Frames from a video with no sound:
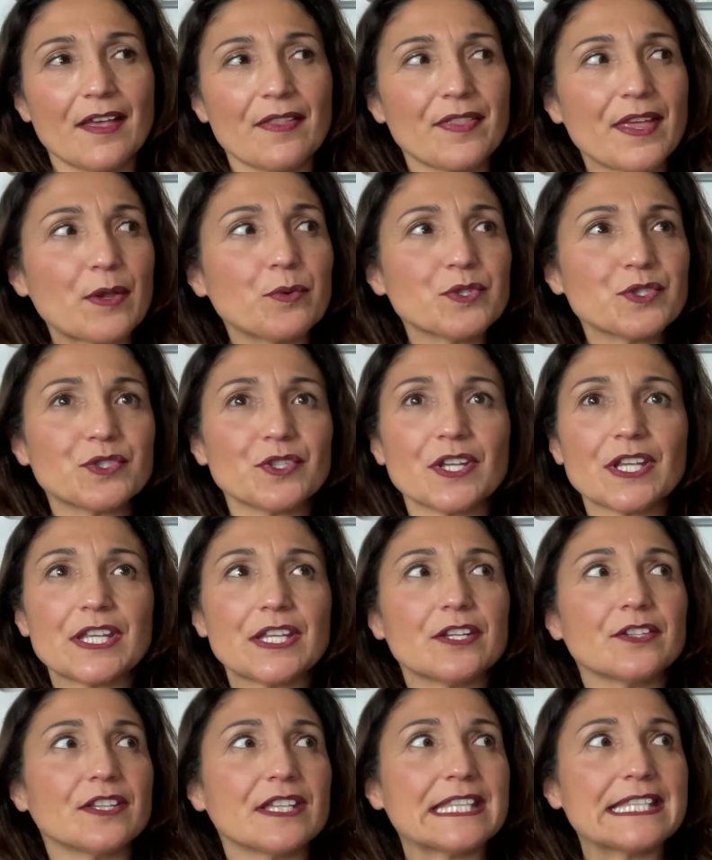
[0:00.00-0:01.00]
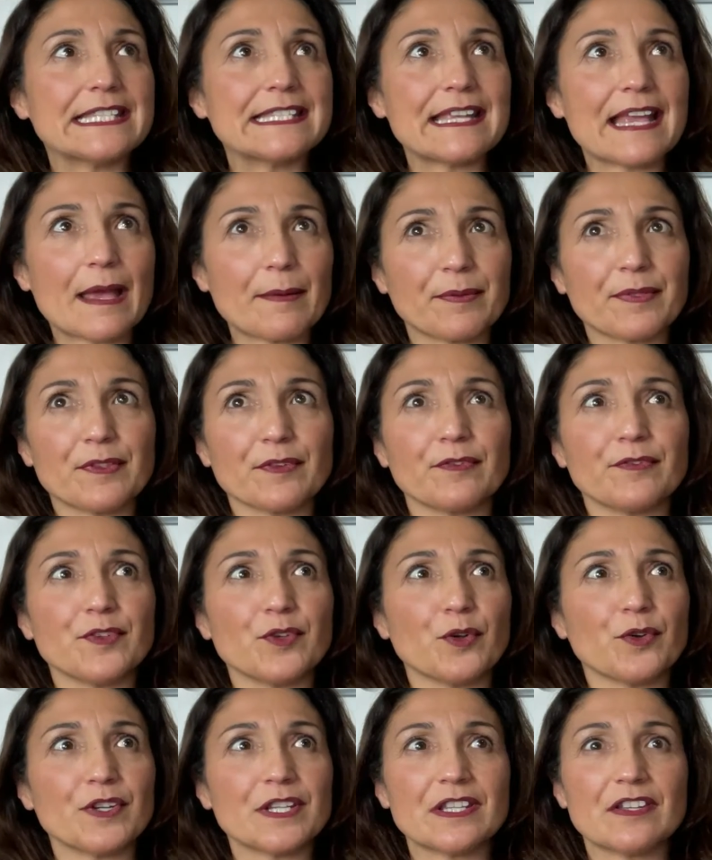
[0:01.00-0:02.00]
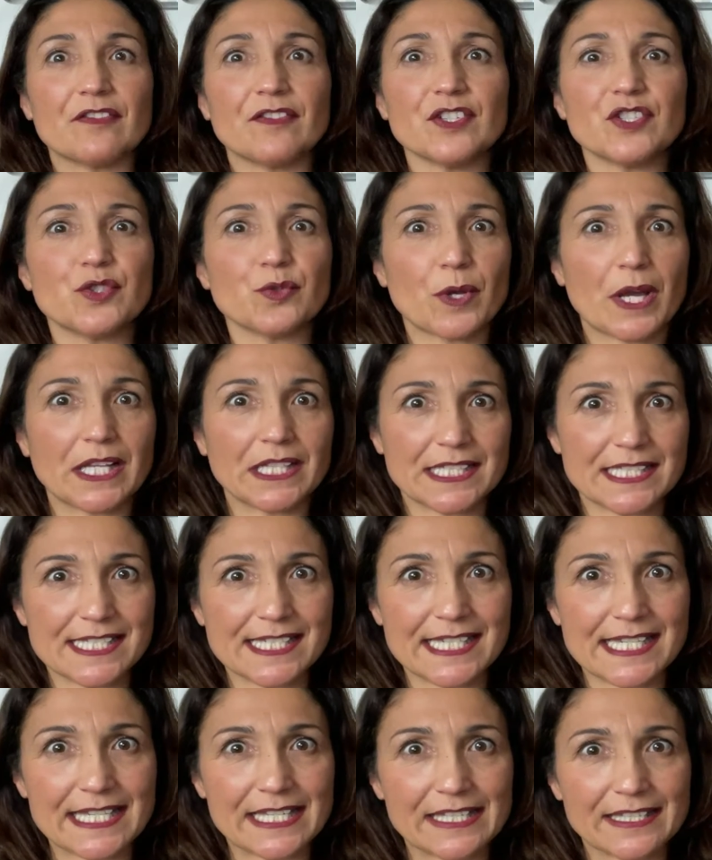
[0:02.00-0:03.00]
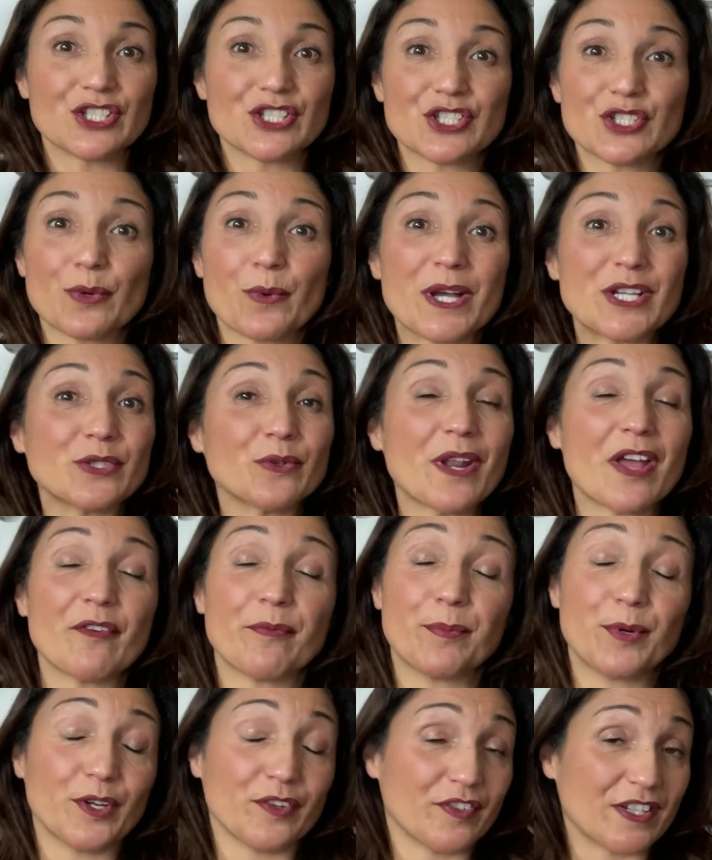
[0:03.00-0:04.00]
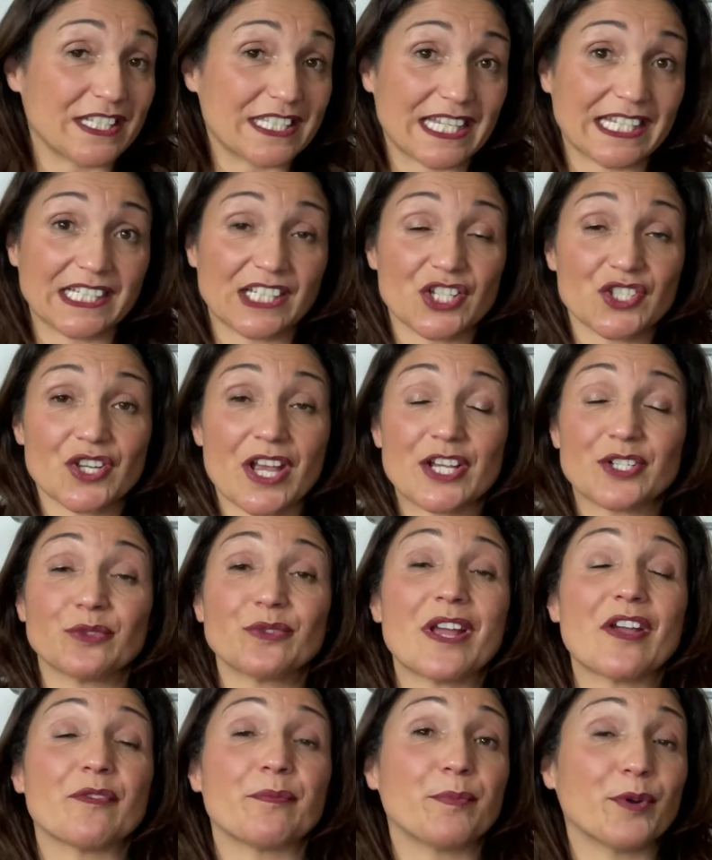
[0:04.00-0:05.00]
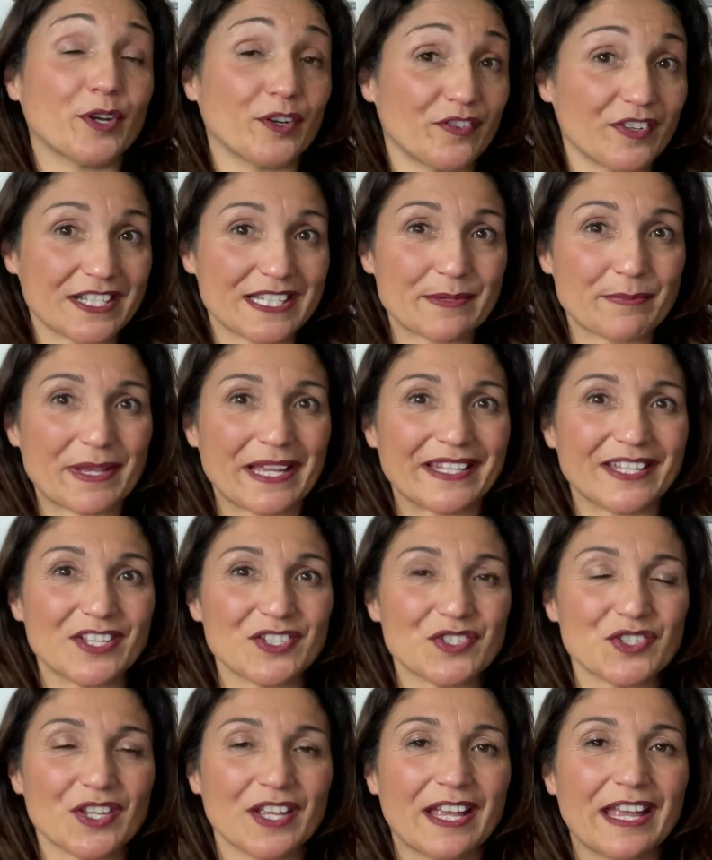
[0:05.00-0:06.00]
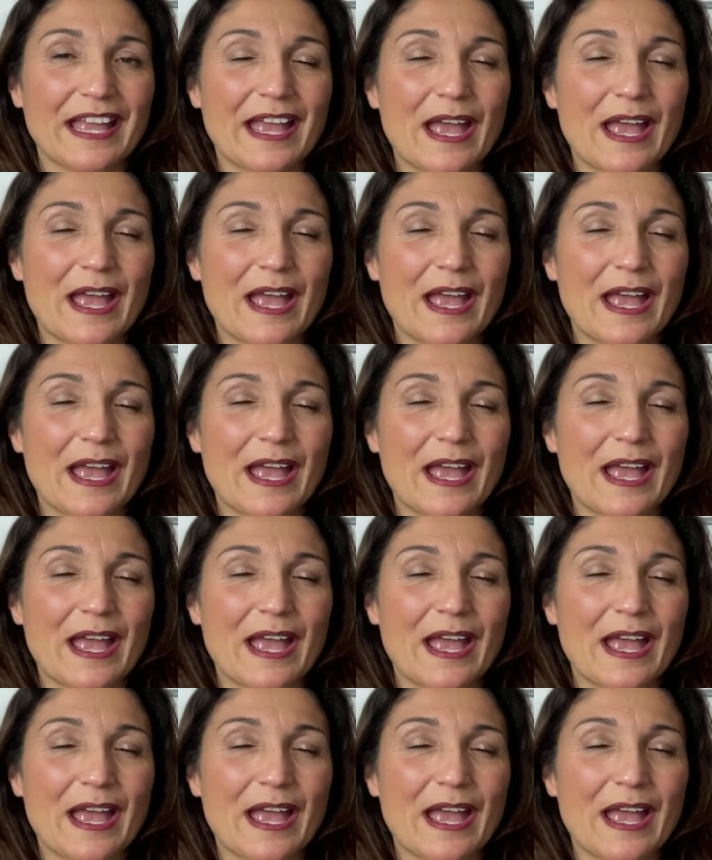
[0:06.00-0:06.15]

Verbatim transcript: They want to hear the depth of your individuality. So I don't have perfect English, I don't have perfect Spanish,